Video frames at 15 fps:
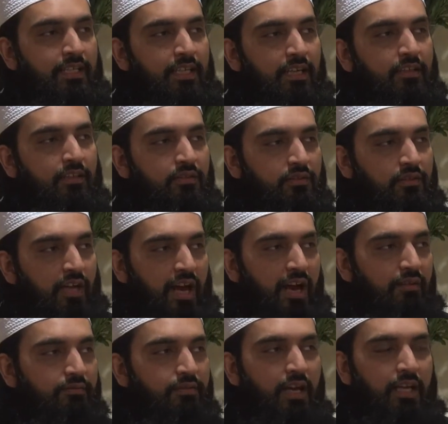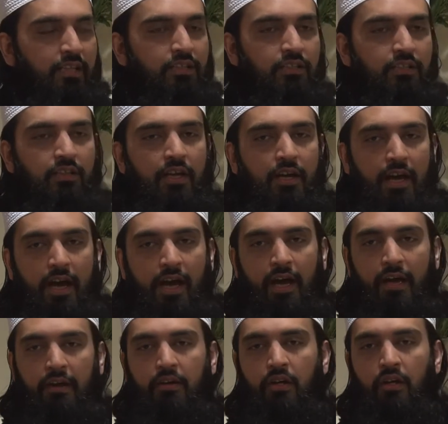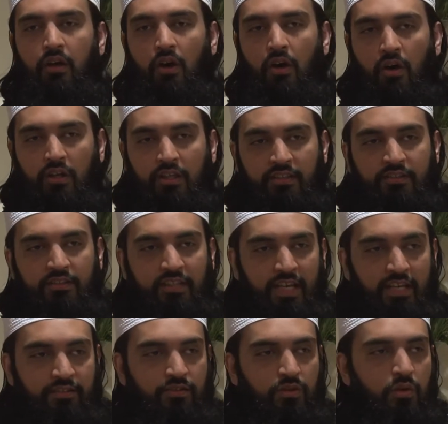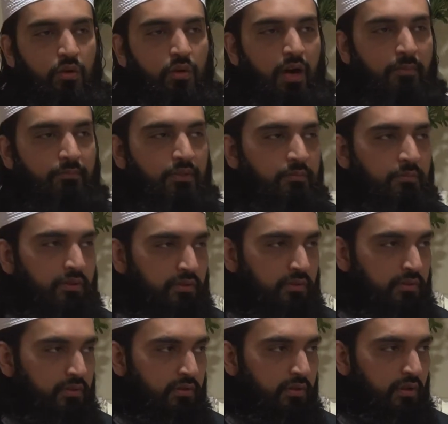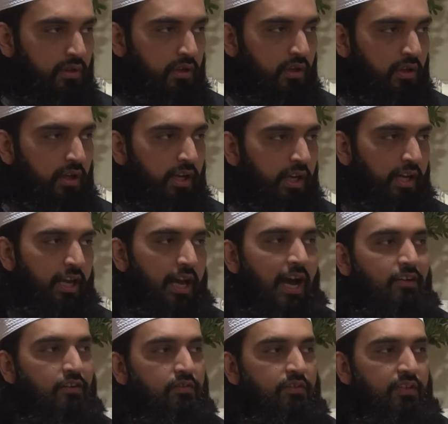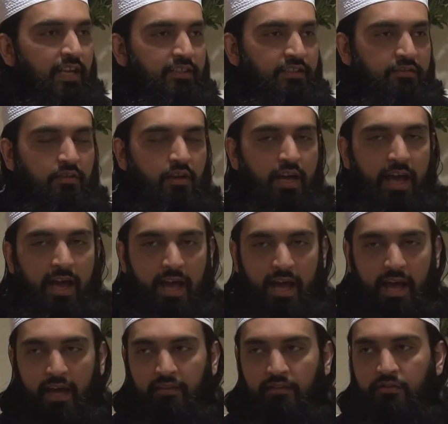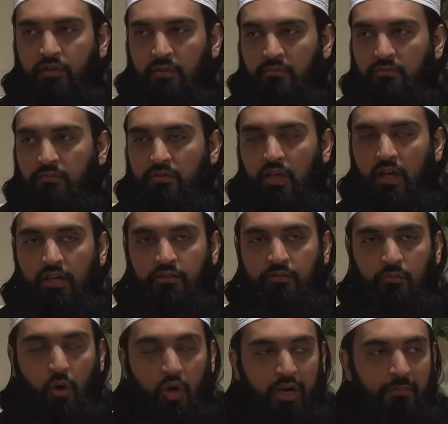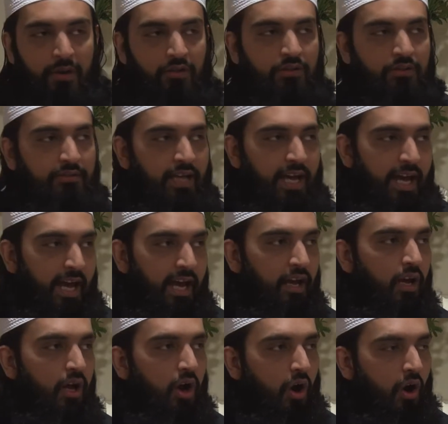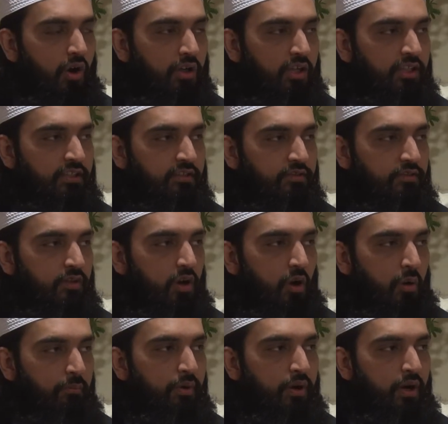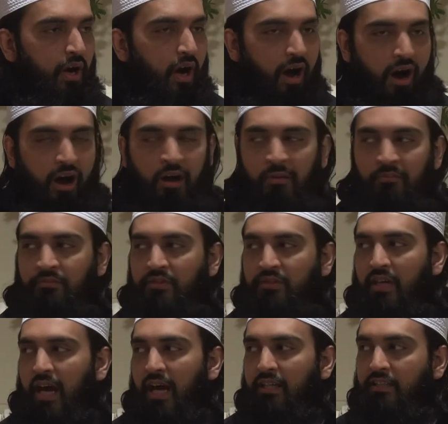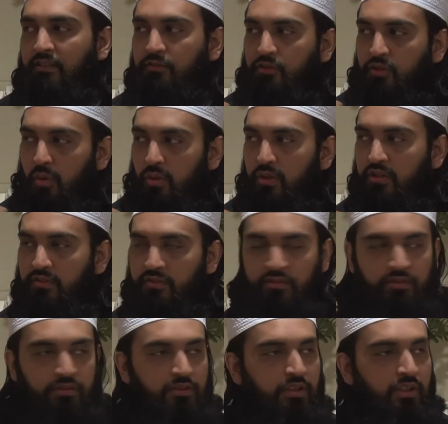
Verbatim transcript: didn't have any hair on his chest or abdomen. He had hair, some small amount of hair, on his upper arms and his shoulders,